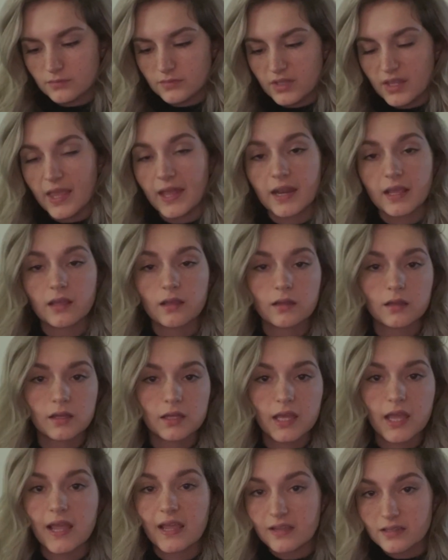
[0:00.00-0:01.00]
getting
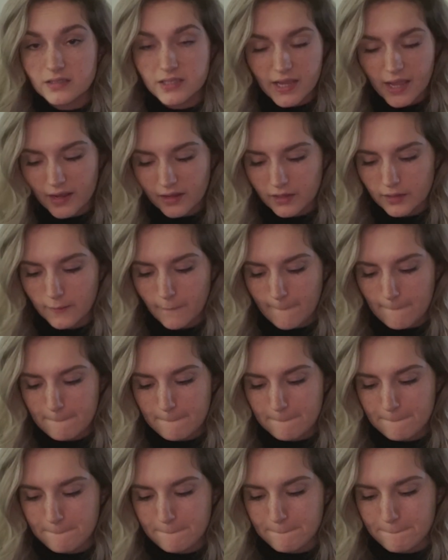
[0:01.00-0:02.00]
a deck,
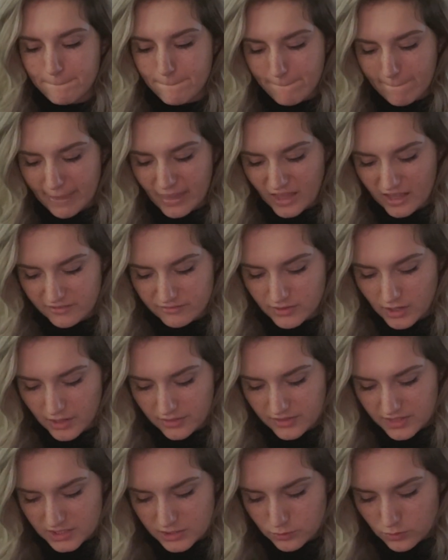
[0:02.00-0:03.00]
if not
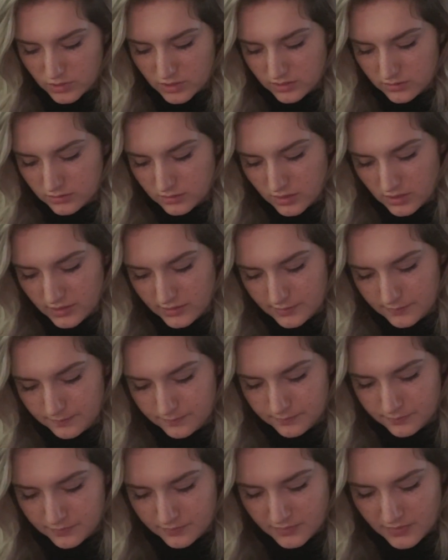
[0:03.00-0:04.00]
this one,
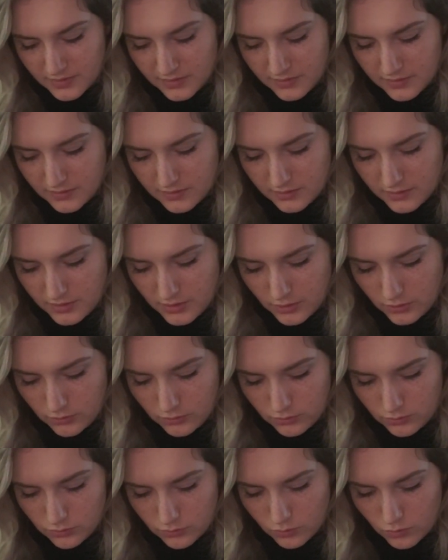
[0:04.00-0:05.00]

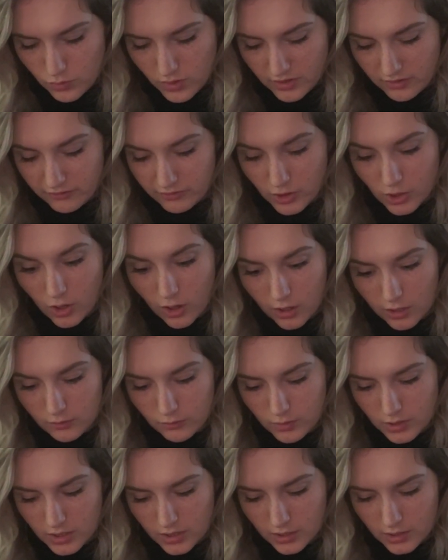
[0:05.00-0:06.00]
one of her
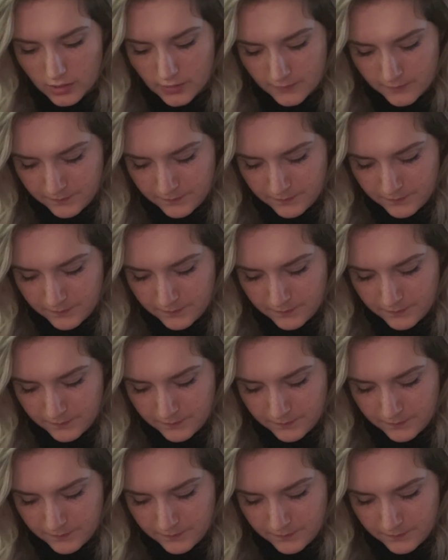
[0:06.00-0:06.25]
artwork,